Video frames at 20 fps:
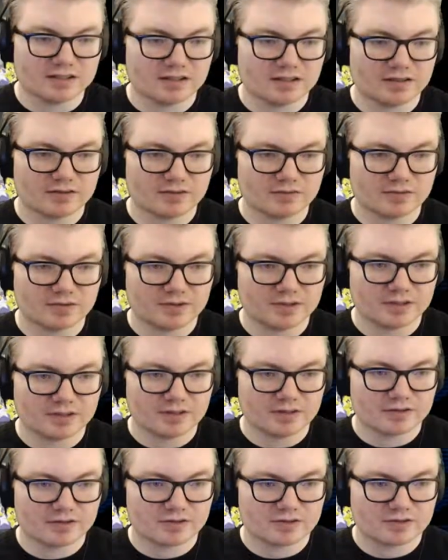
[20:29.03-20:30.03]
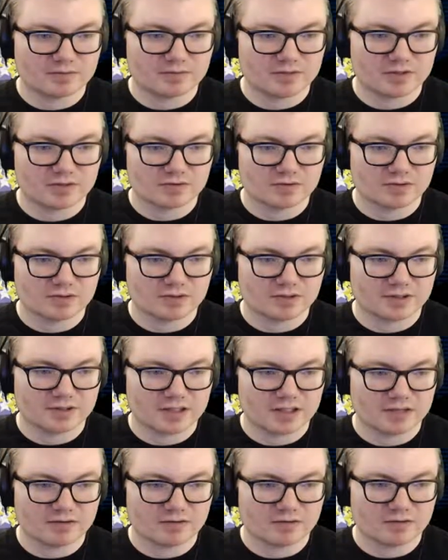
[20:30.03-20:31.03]
another one though, so I might as well look at
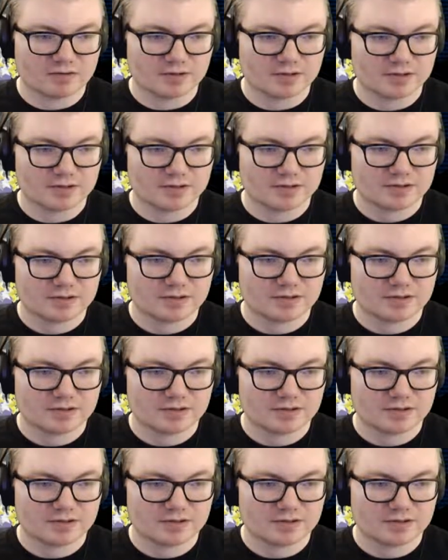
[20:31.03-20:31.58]
that real quick.